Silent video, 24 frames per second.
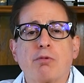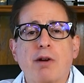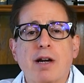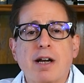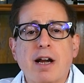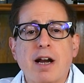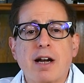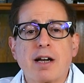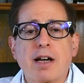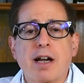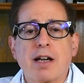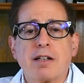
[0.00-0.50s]

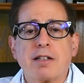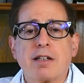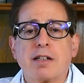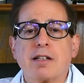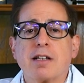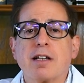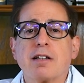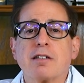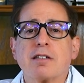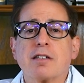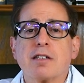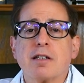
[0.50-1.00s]
recognizing
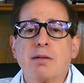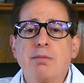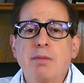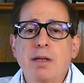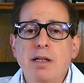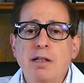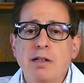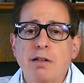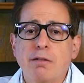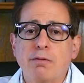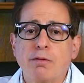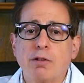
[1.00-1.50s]
that some
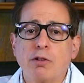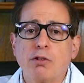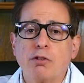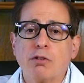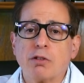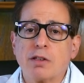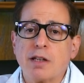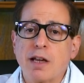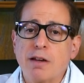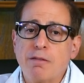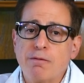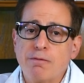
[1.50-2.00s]

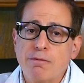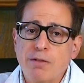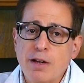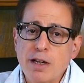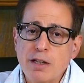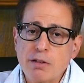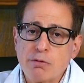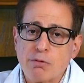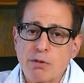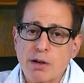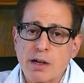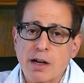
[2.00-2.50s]
individuals had face